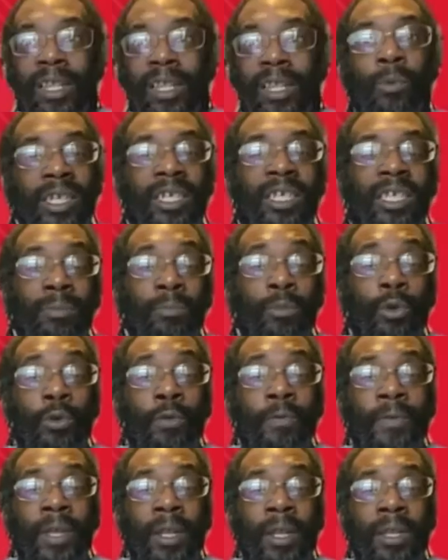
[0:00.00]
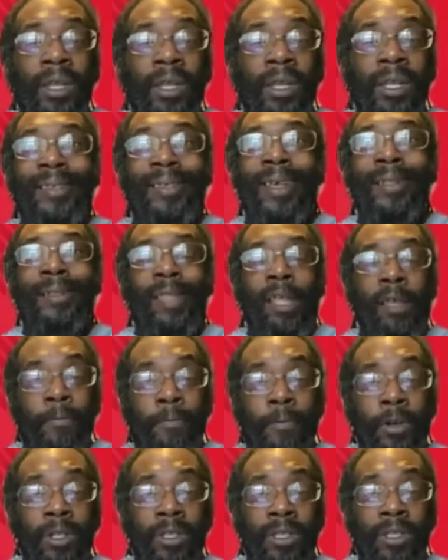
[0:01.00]
the way she's moving. There's a
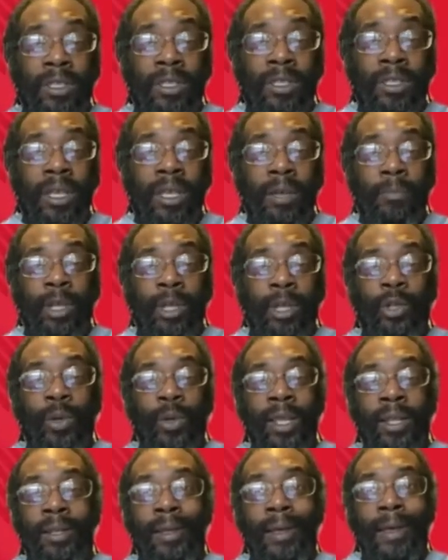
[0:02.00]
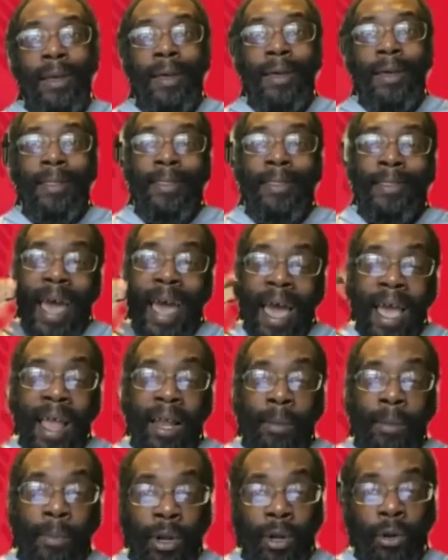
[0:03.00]
difference between that
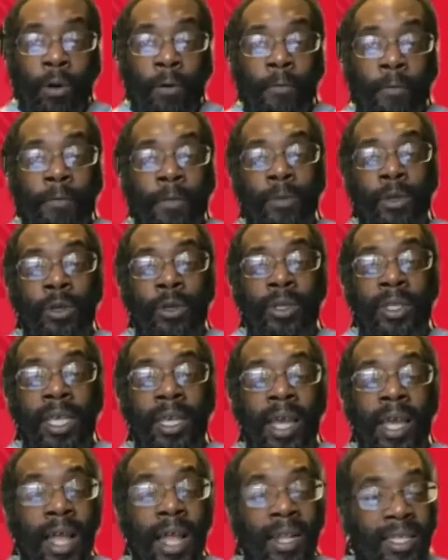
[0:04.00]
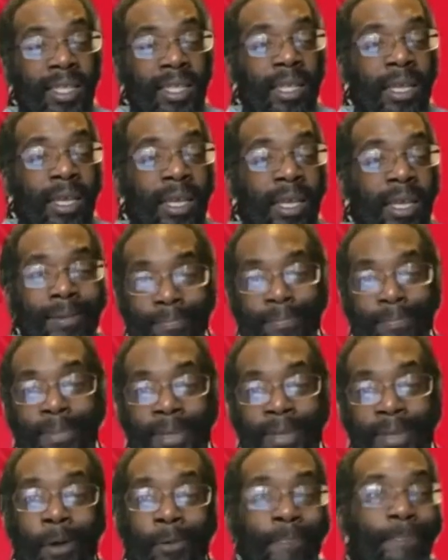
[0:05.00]
element of the music and,
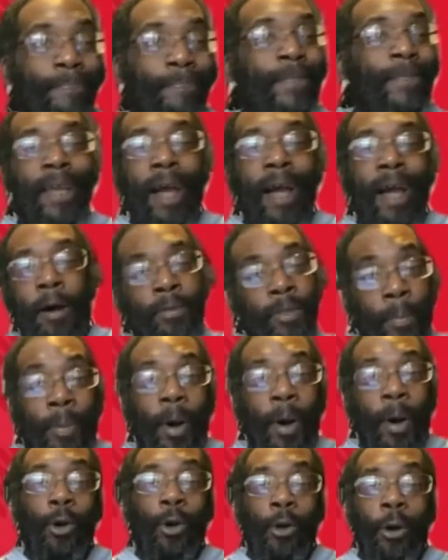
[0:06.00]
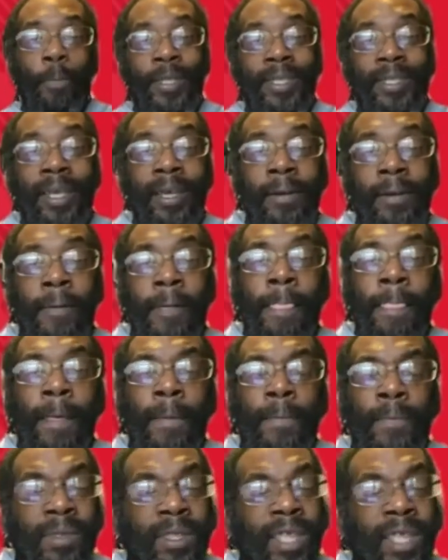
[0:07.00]
you know, the the polar opposite.
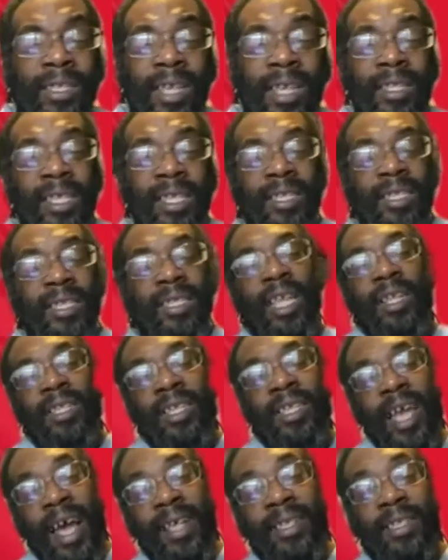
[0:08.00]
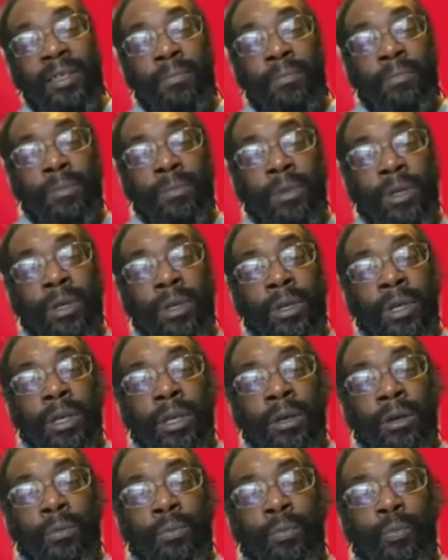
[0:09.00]
There's a distinct chasm
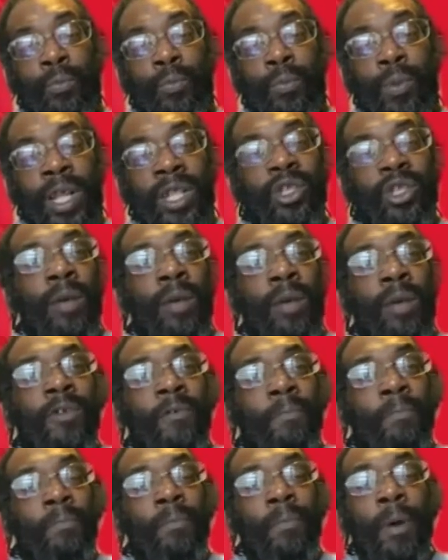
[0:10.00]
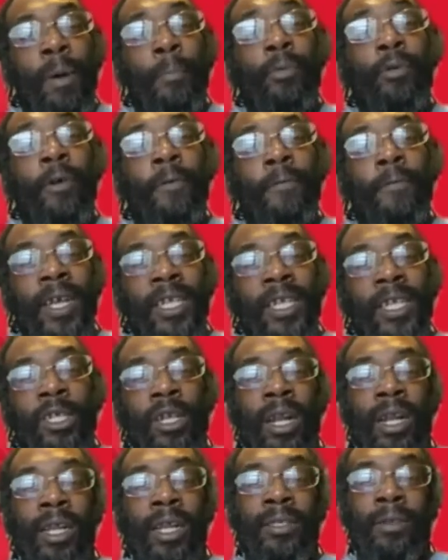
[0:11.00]
in terms of
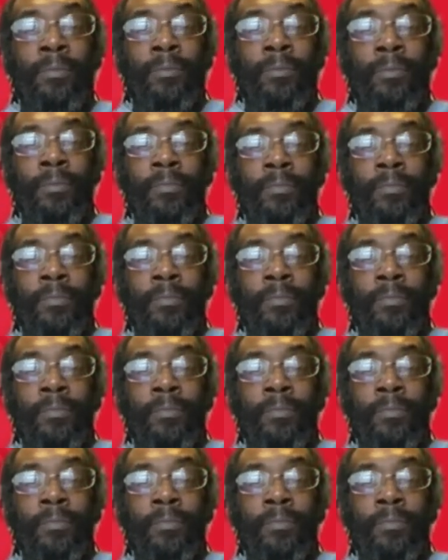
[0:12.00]
professionalism.